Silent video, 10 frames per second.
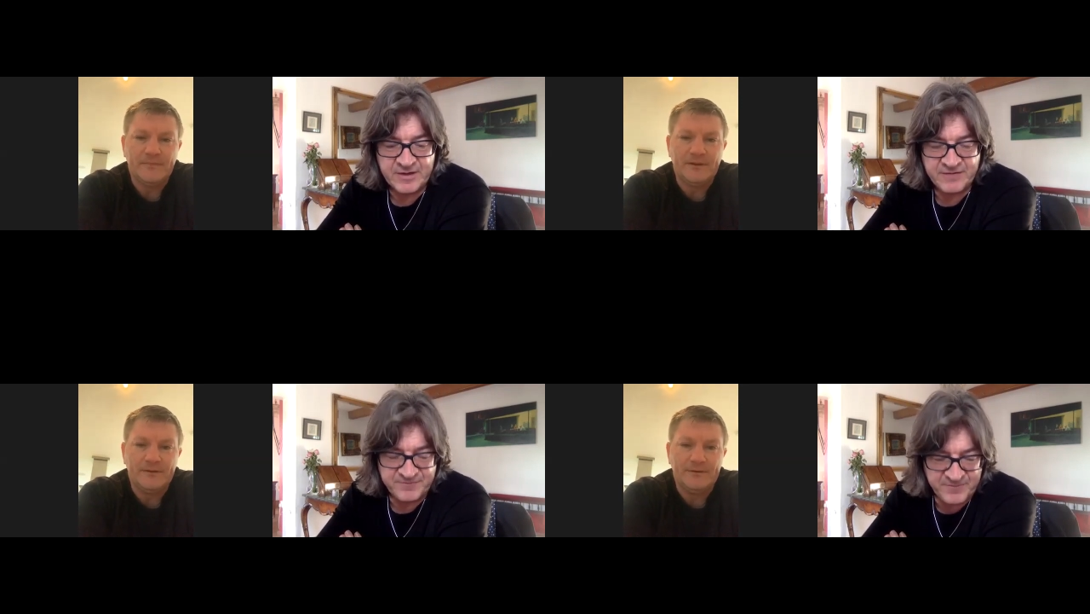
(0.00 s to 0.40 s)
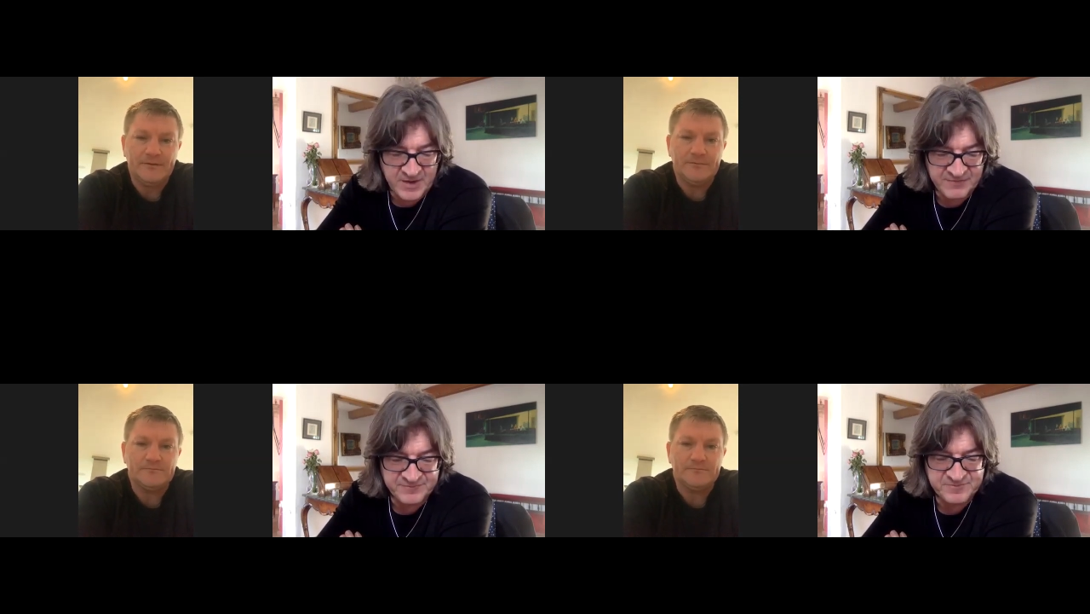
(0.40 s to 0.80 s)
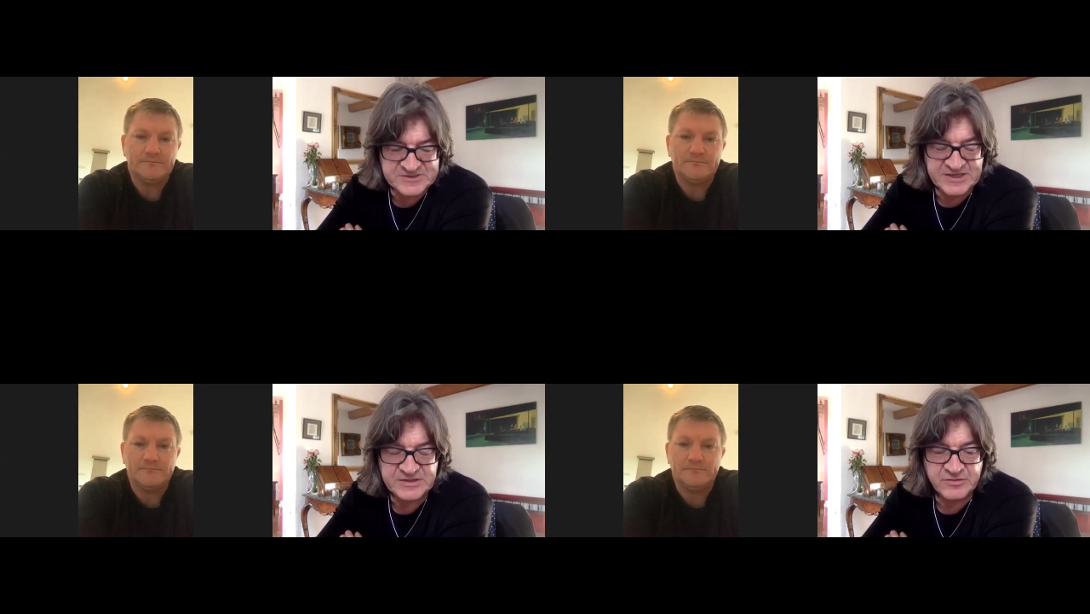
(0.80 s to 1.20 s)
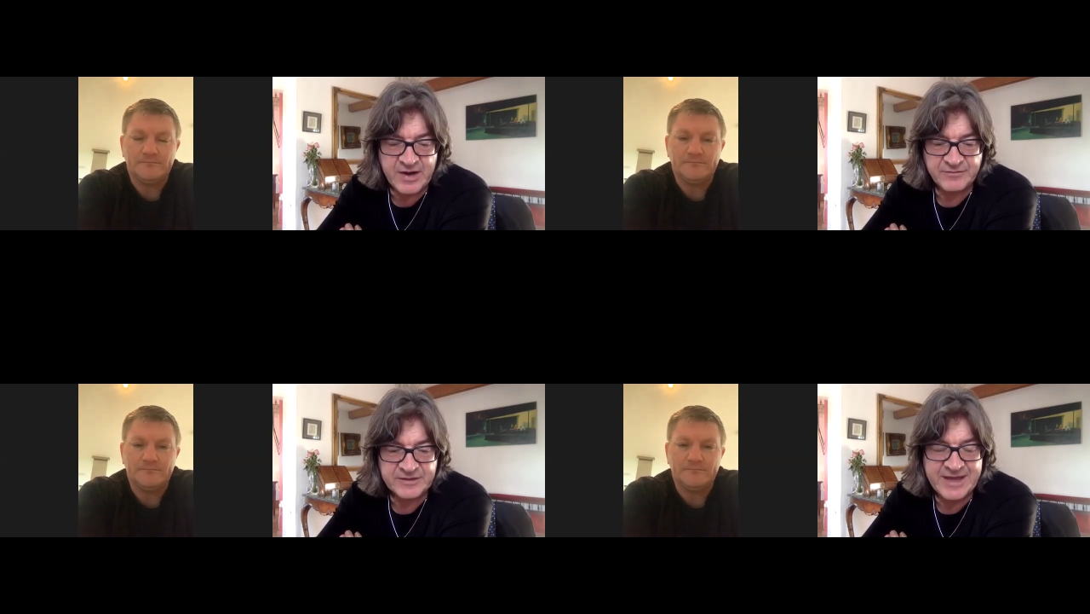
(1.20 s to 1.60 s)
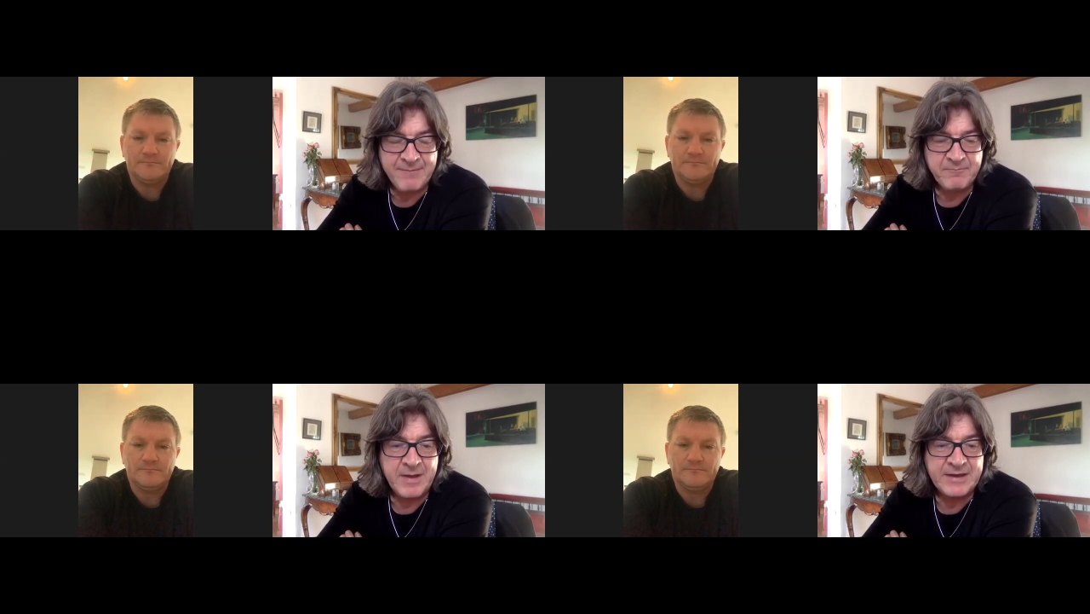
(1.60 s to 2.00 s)
Speaker 1: I've I've seen you around the
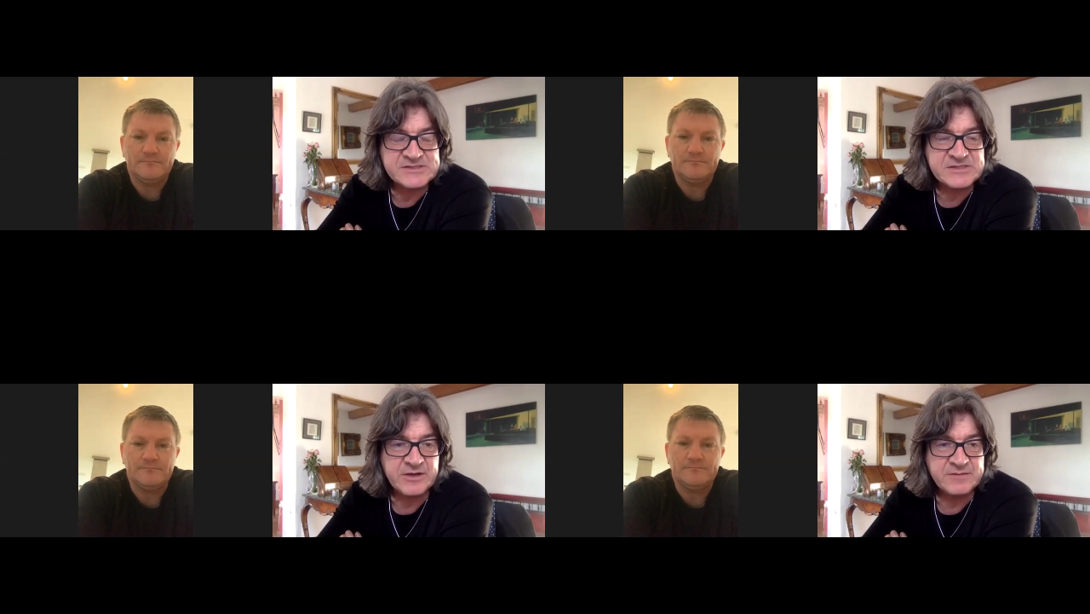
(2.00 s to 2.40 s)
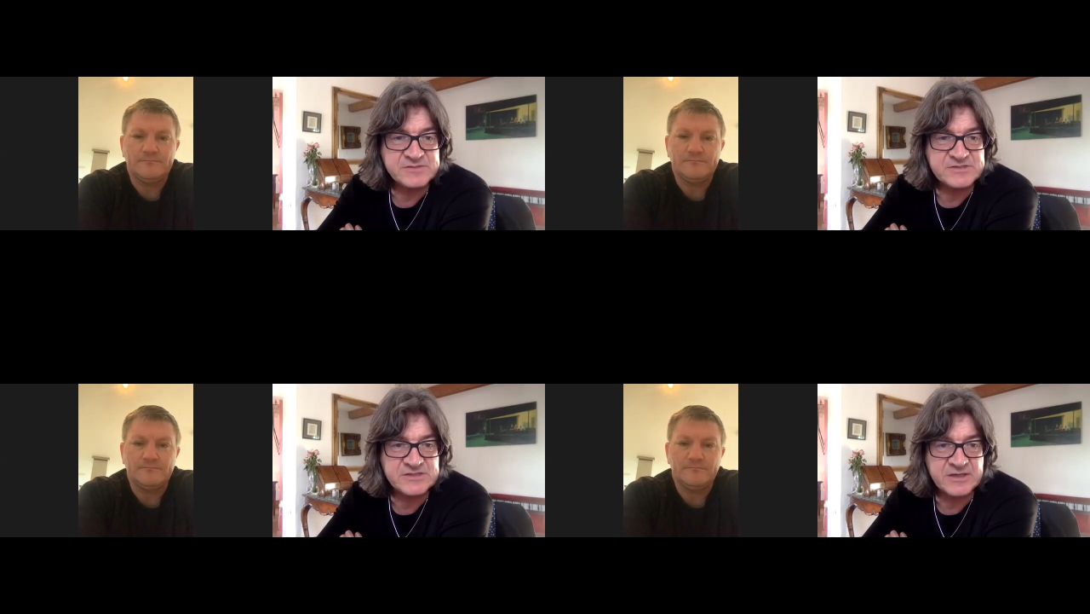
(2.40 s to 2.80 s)
camp many times.